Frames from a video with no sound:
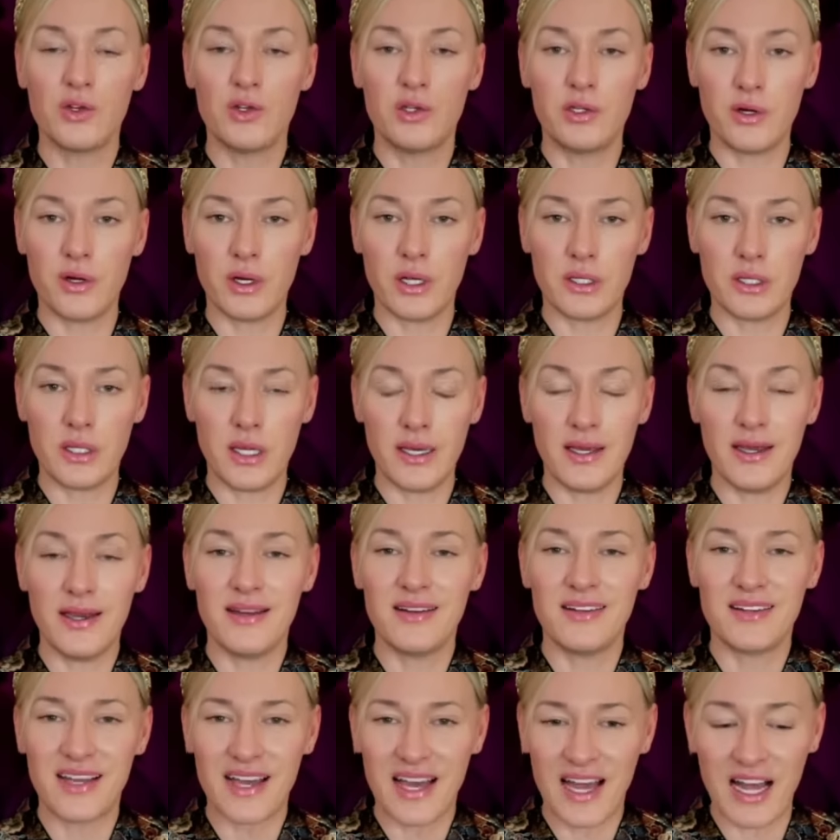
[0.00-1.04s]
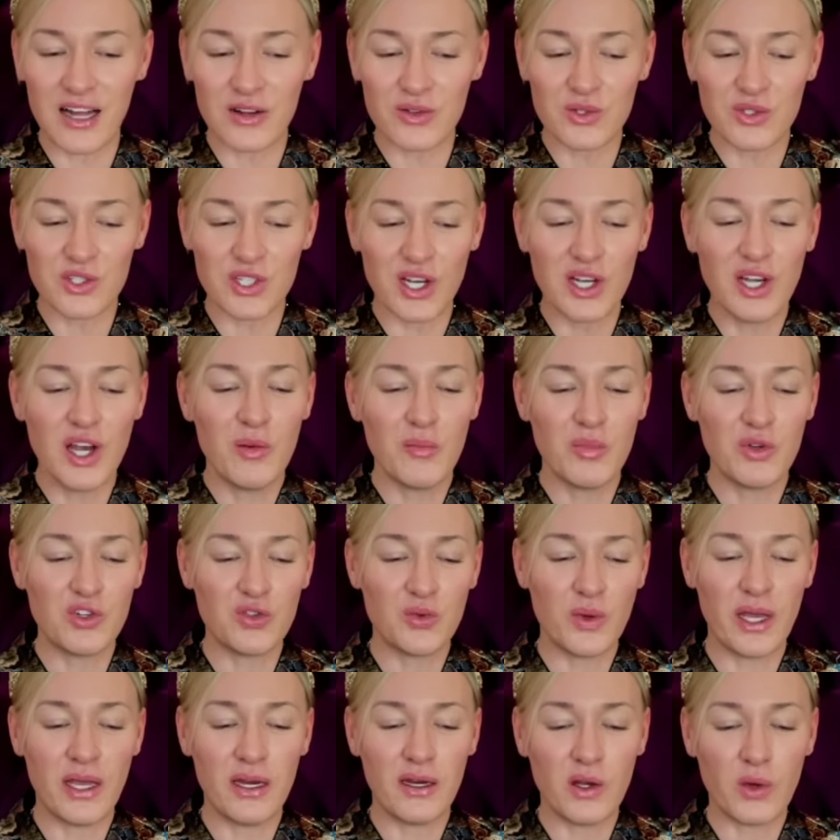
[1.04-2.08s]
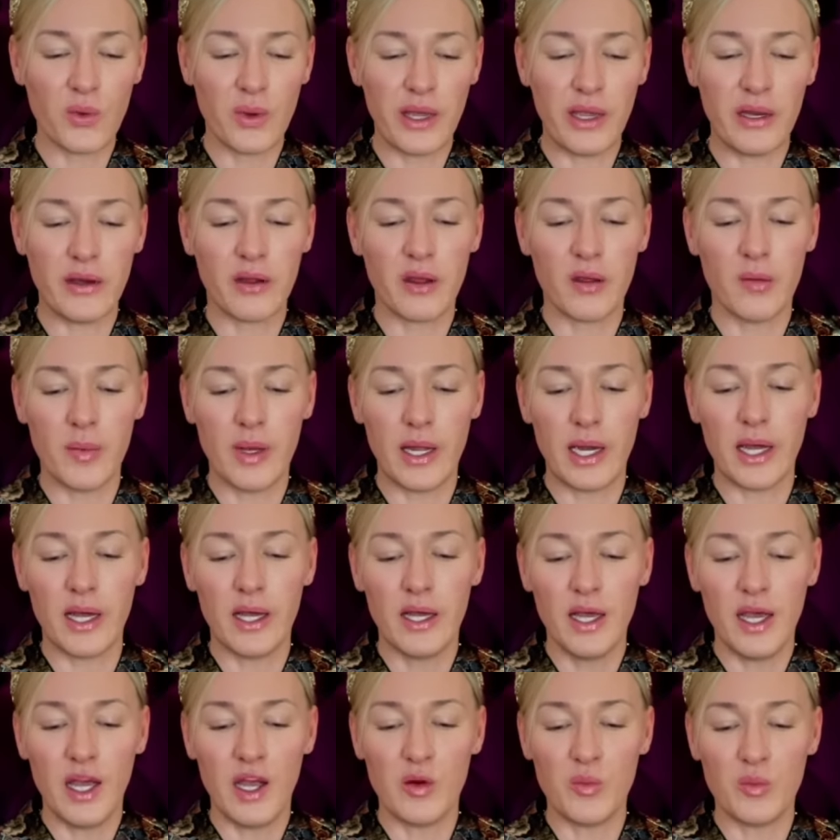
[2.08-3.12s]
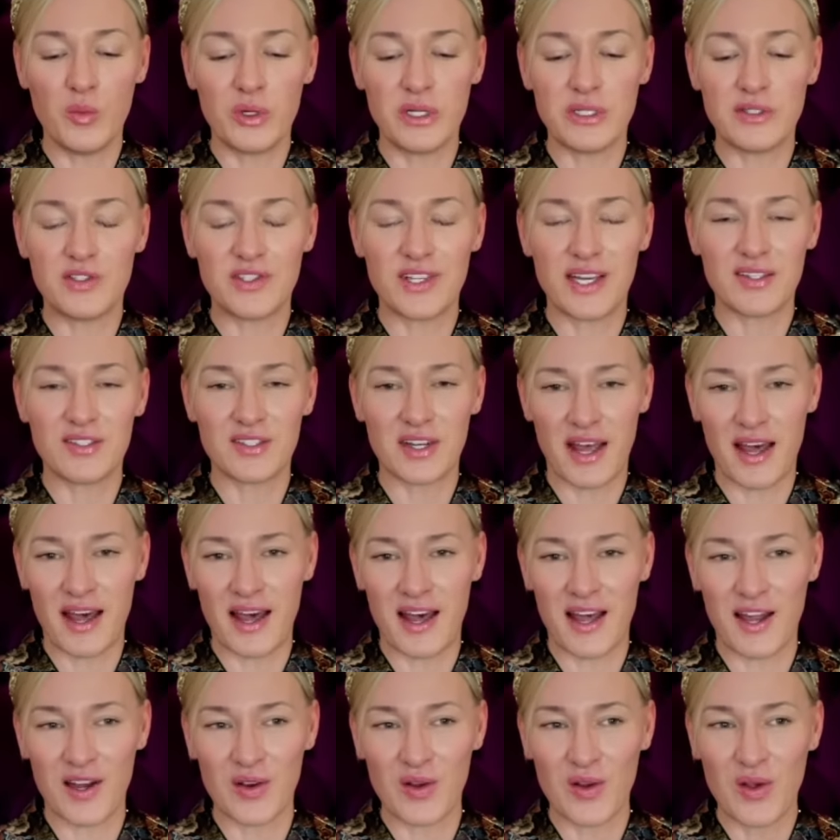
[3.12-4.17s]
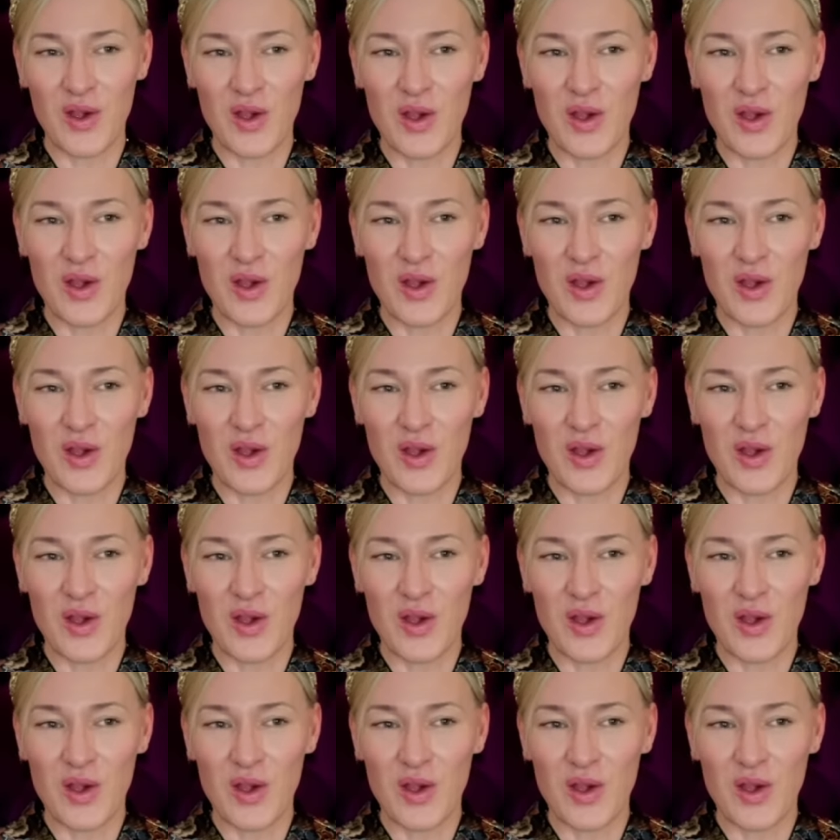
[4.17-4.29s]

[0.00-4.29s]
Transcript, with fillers: during the encounter between Queen Camilla and Princess Anne.